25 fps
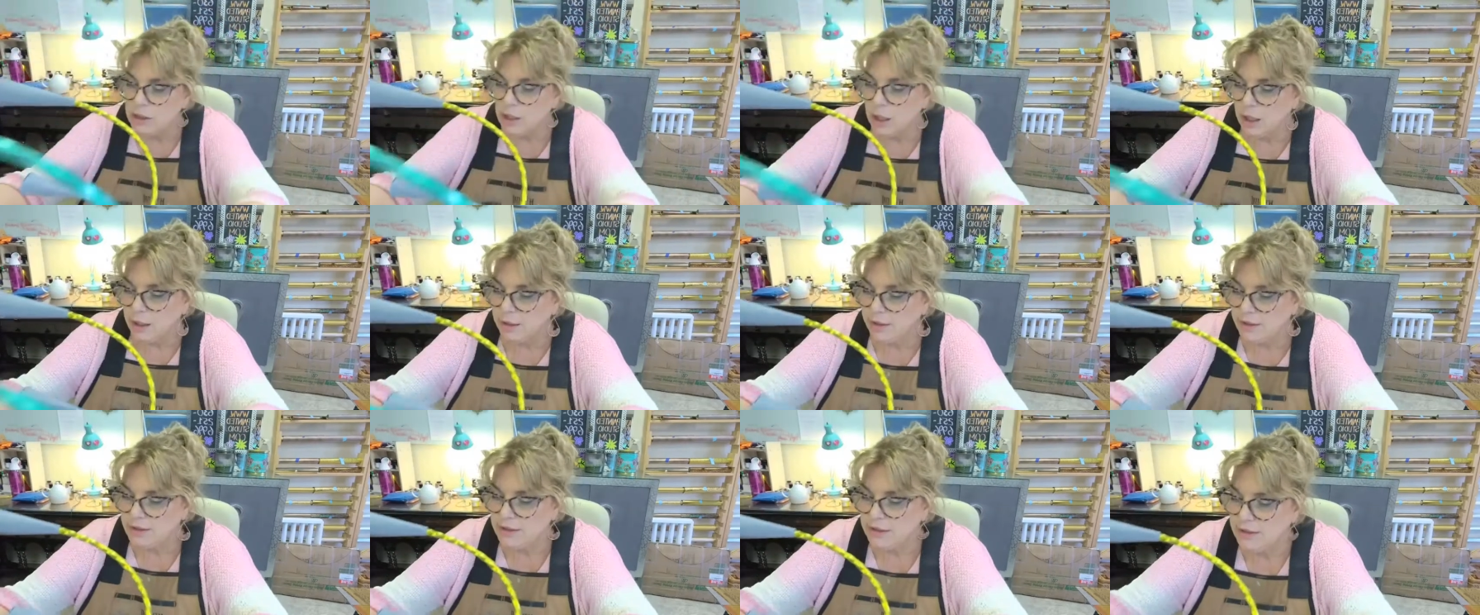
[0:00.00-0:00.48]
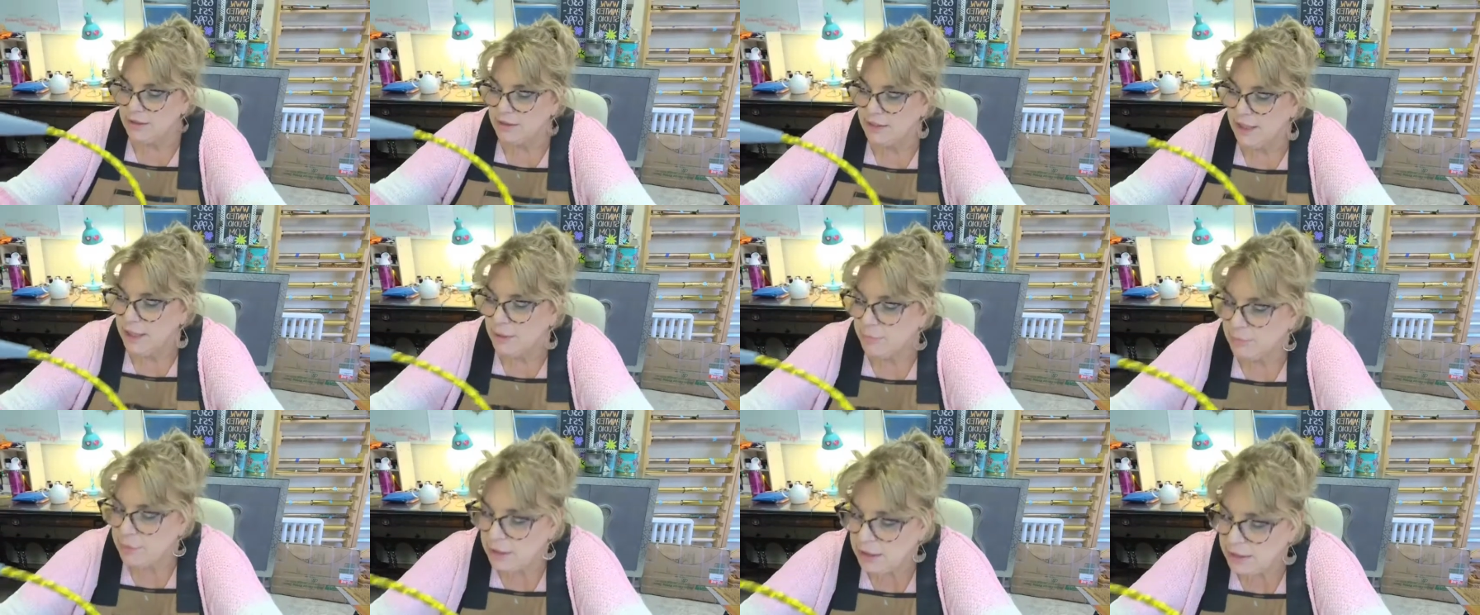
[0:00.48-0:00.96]
on it
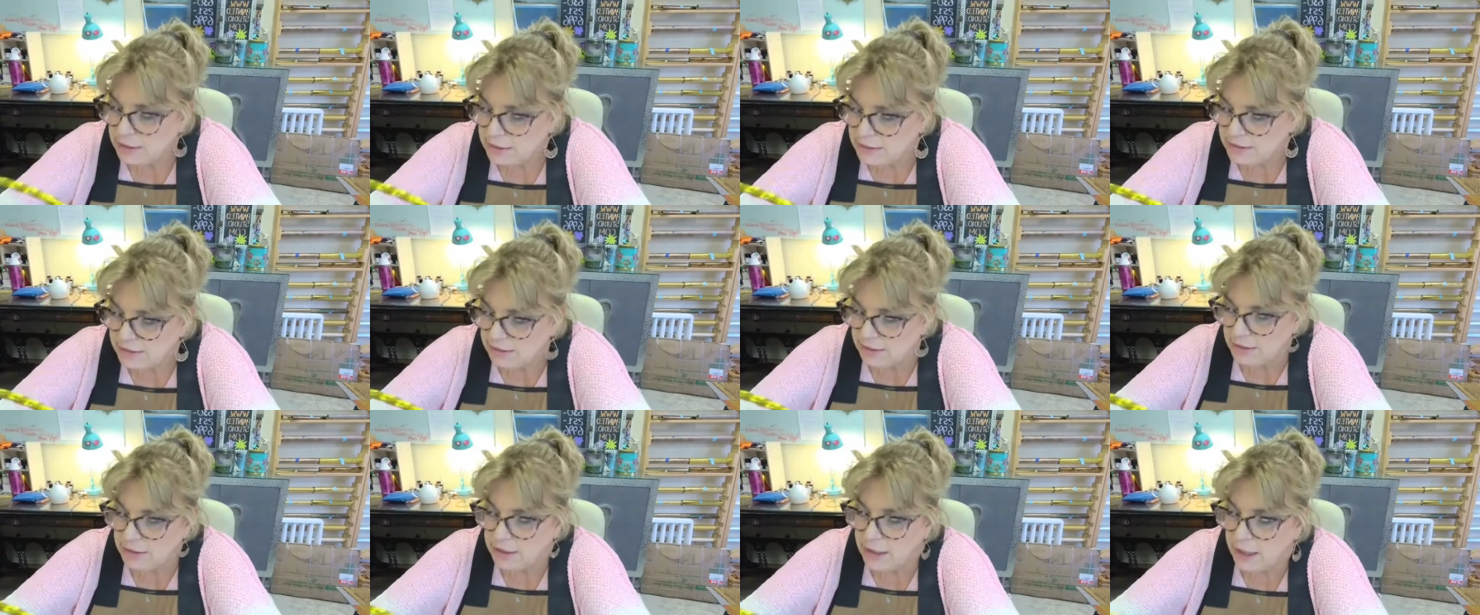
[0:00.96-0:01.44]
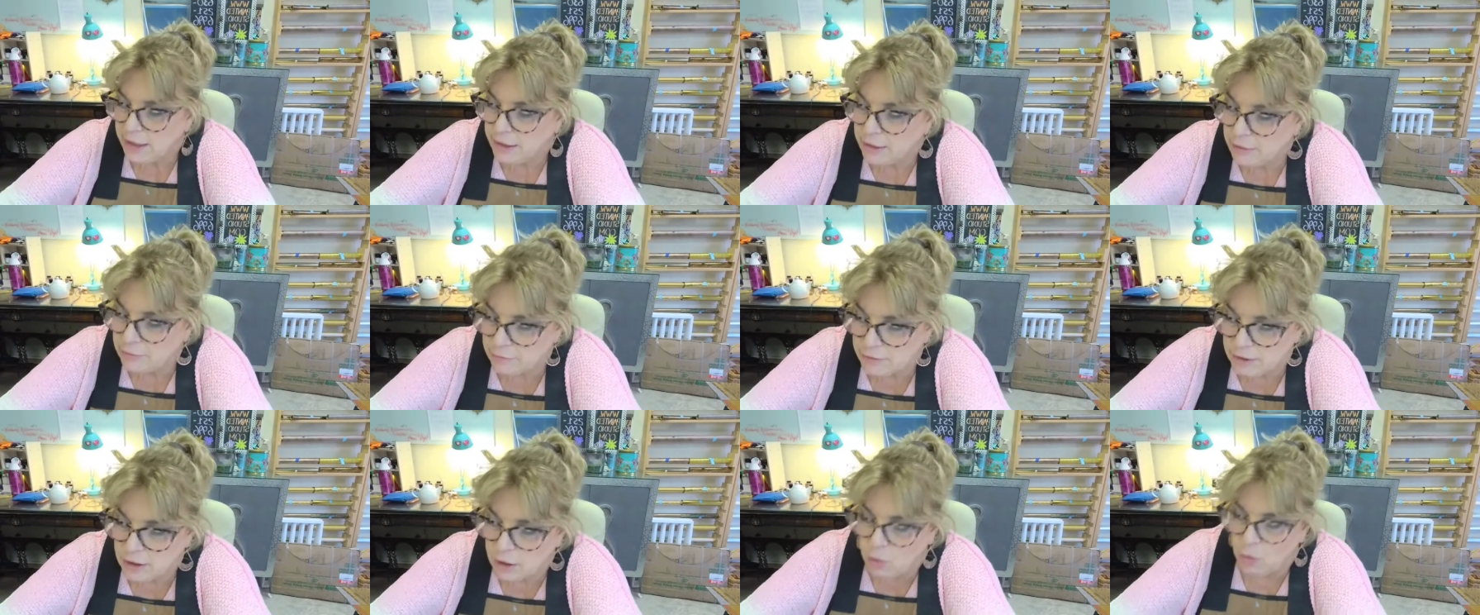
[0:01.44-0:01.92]
today, but I did get a
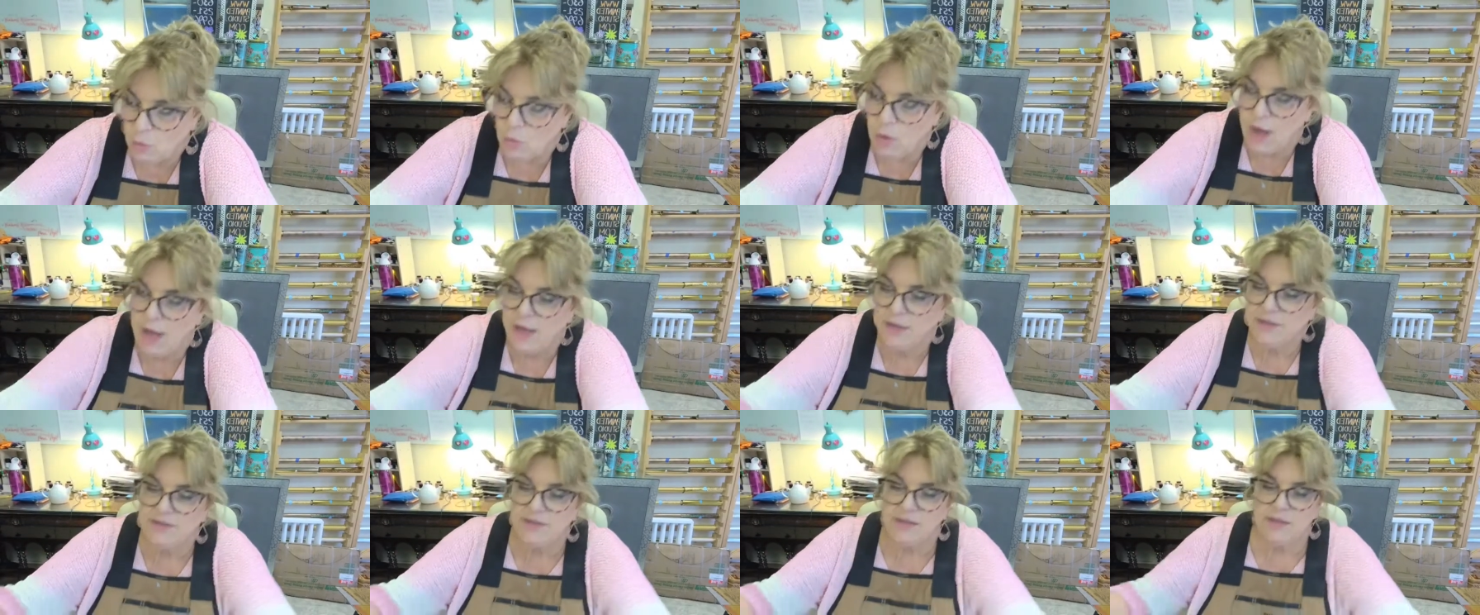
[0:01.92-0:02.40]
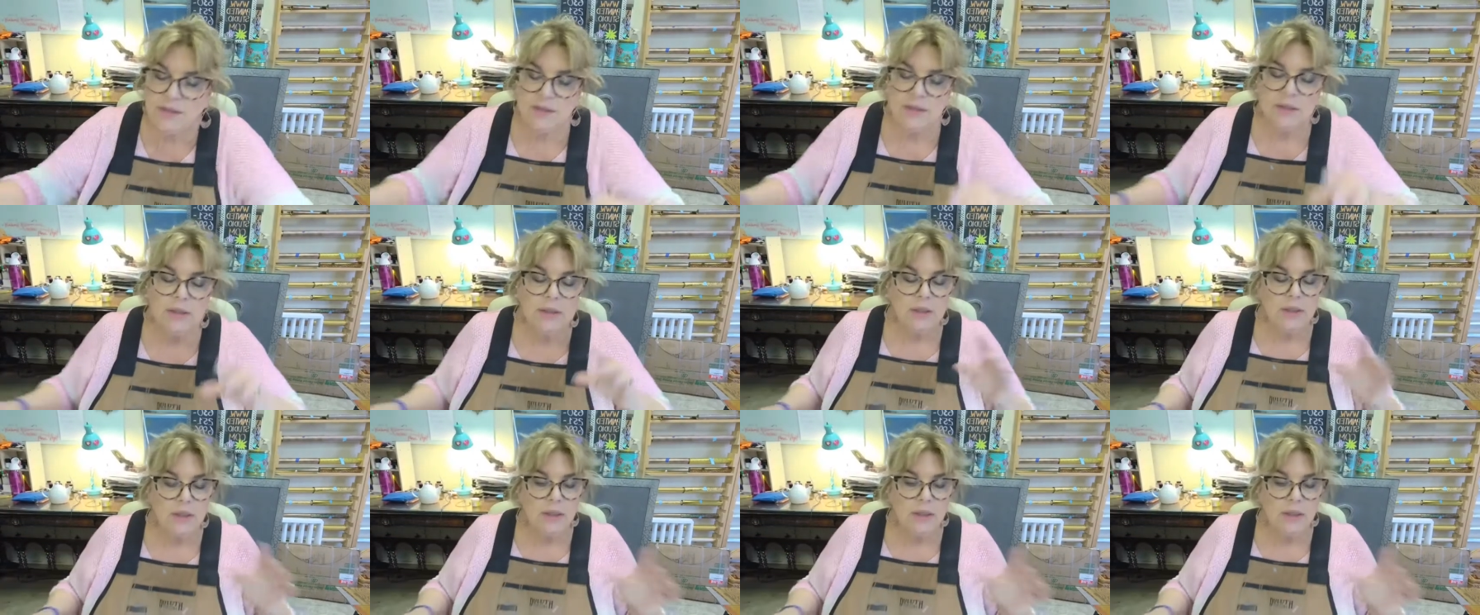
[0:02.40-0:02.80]
request